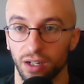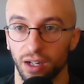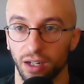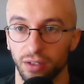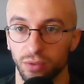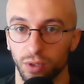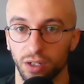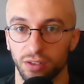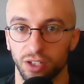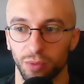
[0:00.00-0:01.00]
and
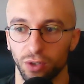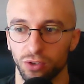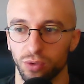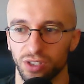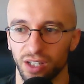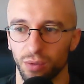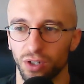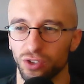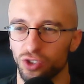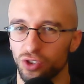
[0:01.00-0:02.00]
were tumultuous, and they
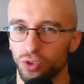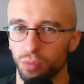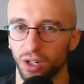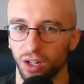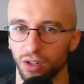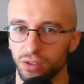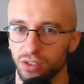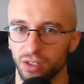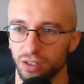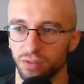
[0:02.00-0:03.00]
weren't super
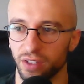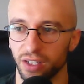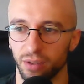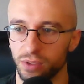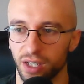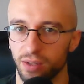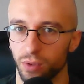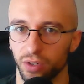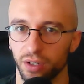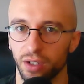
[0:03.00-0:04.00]
close. I don't think there was
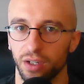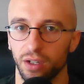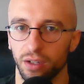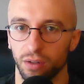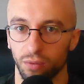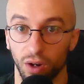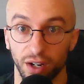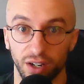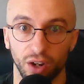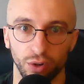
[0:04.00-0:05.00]
anyone well,
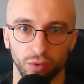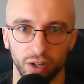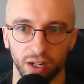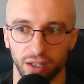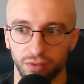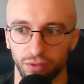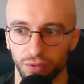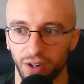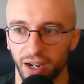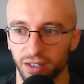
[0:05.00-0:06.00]
I know really for a
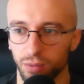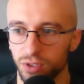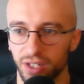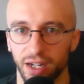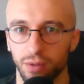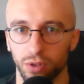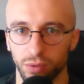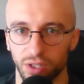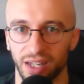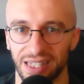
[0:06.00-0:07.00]
fact there wasn't anyone who
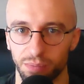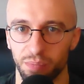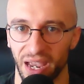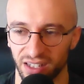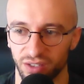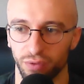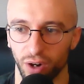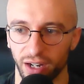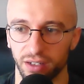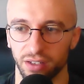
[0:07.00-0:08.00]
was like his best
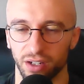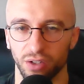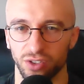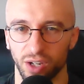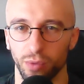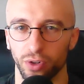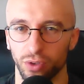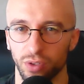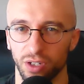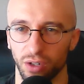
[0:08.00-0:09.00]
friend, you know, someone
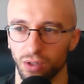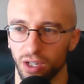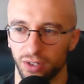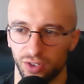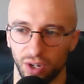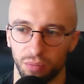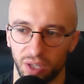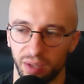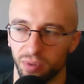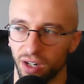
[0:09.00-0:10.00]
who, you know, some
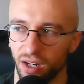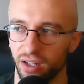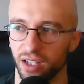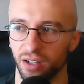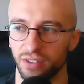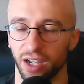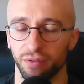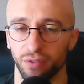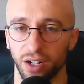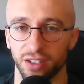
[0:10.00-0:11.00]
people are lucky enough to have
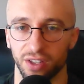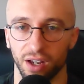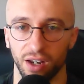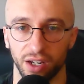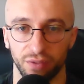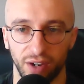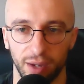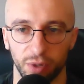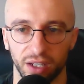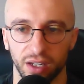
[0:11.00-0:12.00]
friends that are like
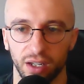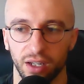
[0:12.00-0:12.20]
family.